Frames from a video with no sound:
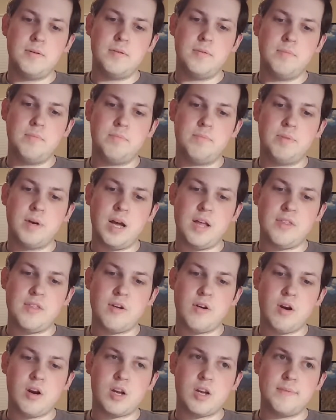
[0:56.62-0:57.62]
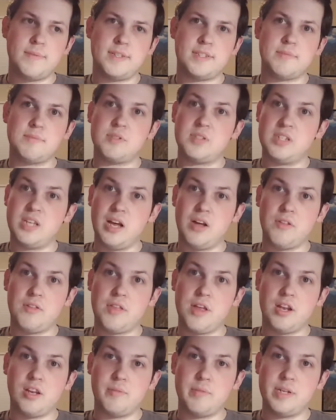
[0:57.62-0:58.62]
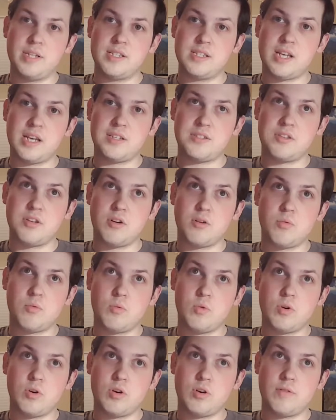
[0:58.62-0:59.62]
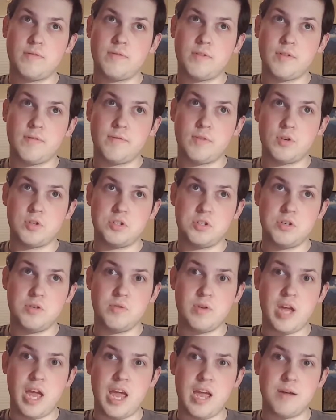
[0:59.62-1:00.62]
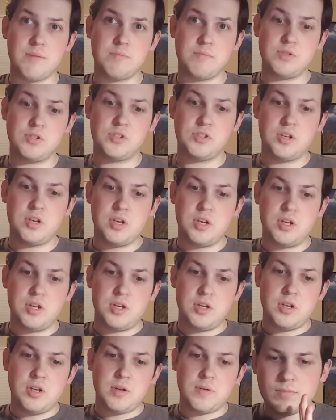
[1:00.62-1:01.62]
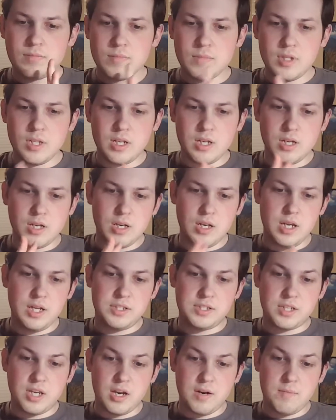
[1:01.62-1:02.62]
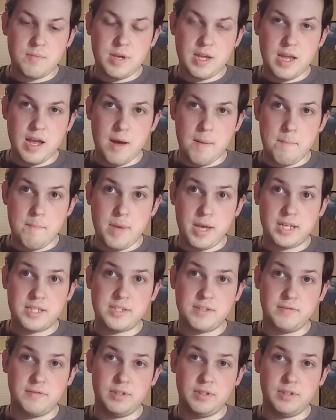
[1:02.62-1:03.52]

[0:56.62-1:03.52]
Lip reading: But there are going to be some stealth elements, as there were for the first two games. It's going to be a mix of